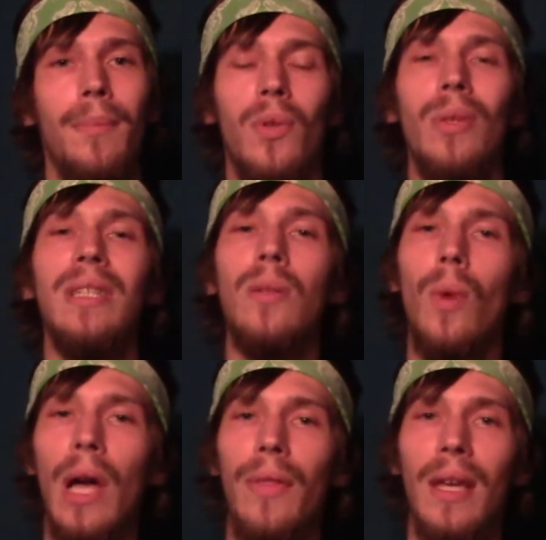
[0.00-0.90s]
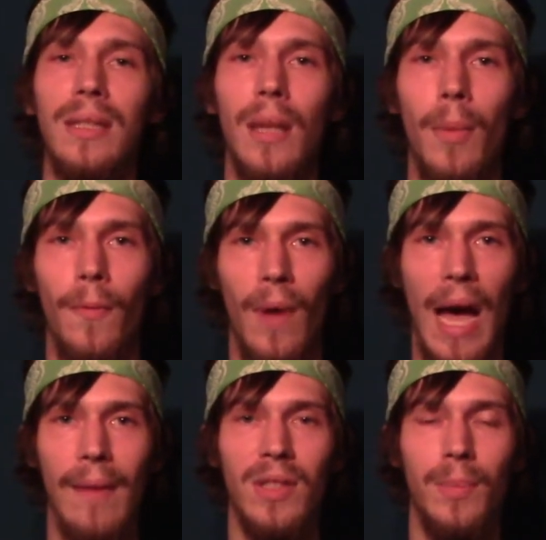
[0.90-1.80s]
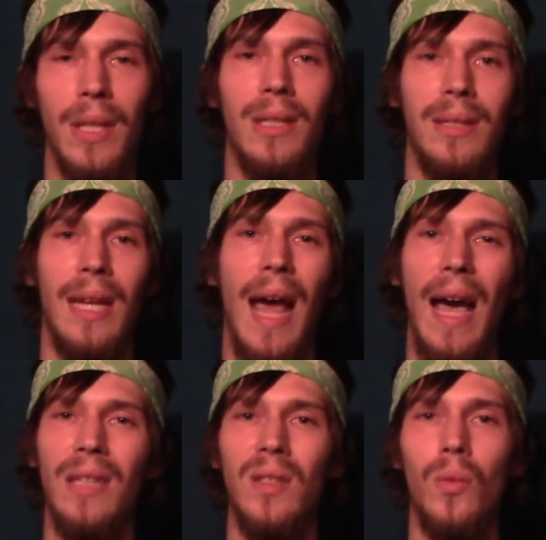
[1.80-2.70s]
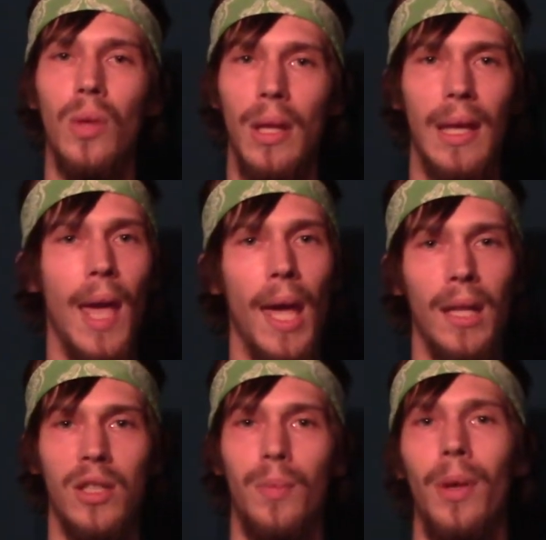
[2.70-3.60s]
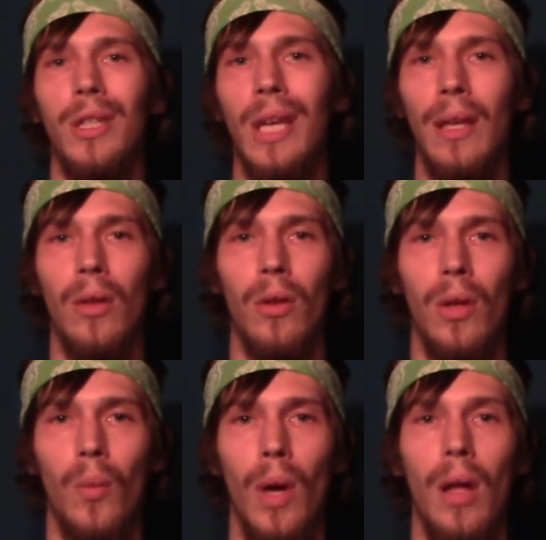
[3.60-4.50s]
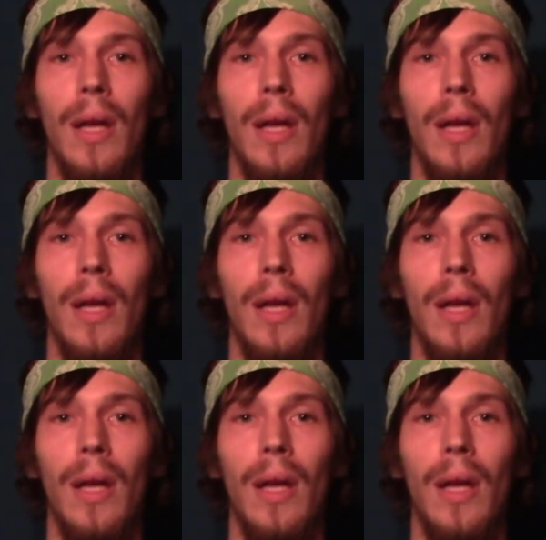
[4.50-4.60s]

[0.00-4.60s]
The reason why I think it's number 5 is because it hasn't really aged particularly well.